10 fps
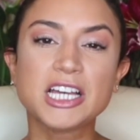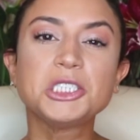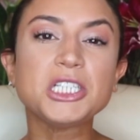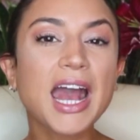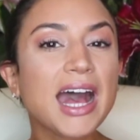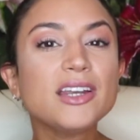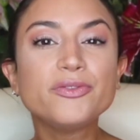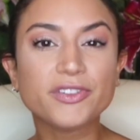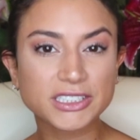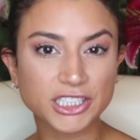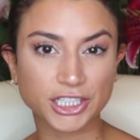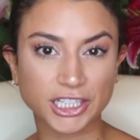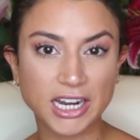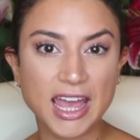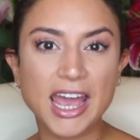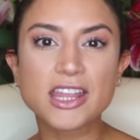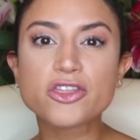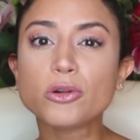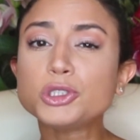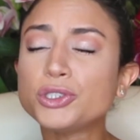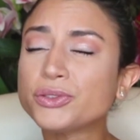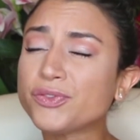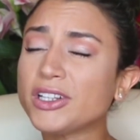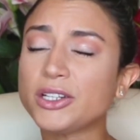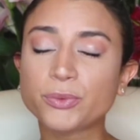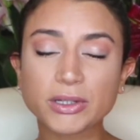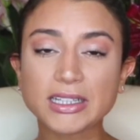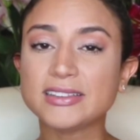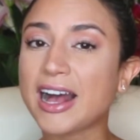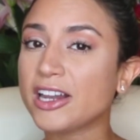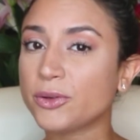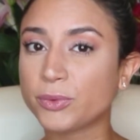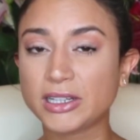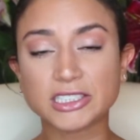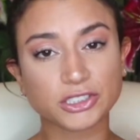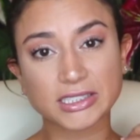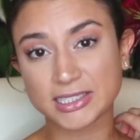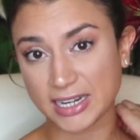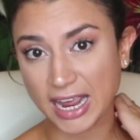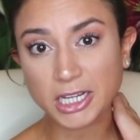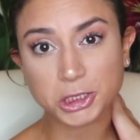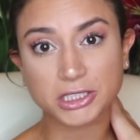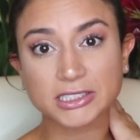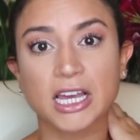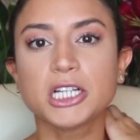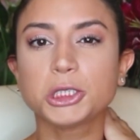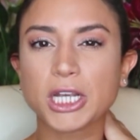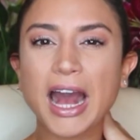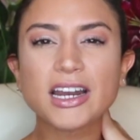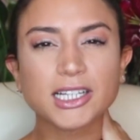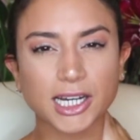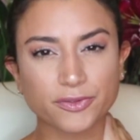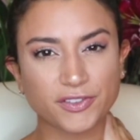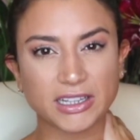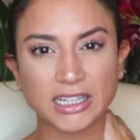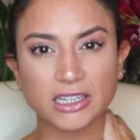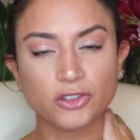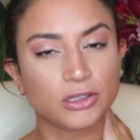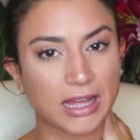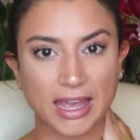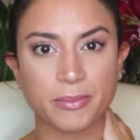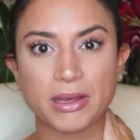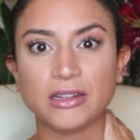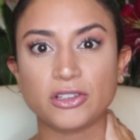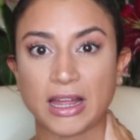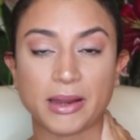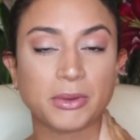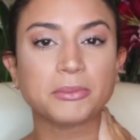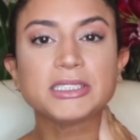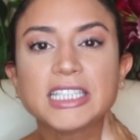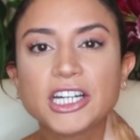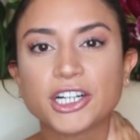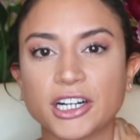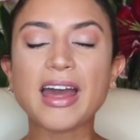She had a visitor, and though she was feeling really down and really stressed and anxious, she had a gut feeling to let him in, to let him come see her.